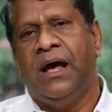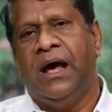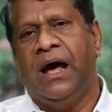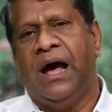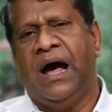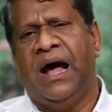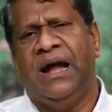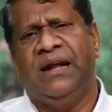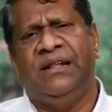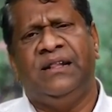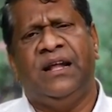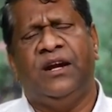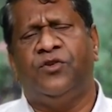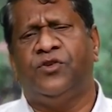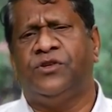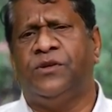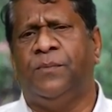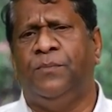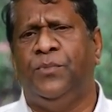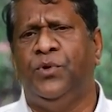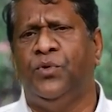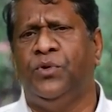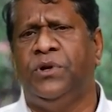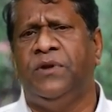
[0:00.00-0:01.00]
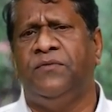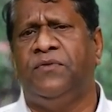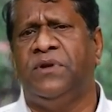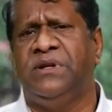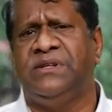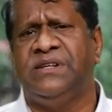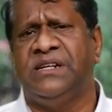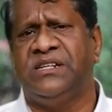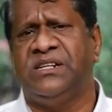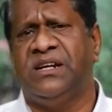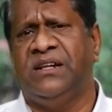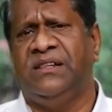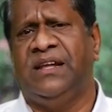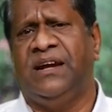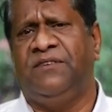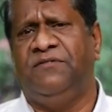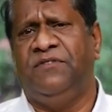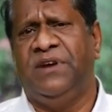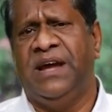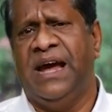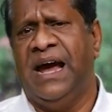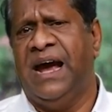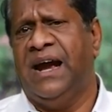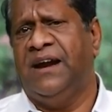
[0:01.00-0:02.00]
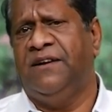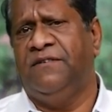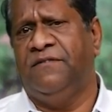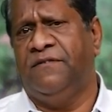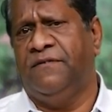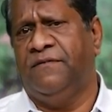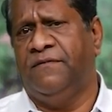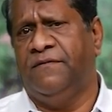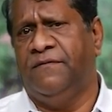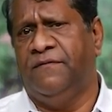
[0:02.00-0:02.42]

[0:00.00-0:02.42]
And that was a beautiful session that we had.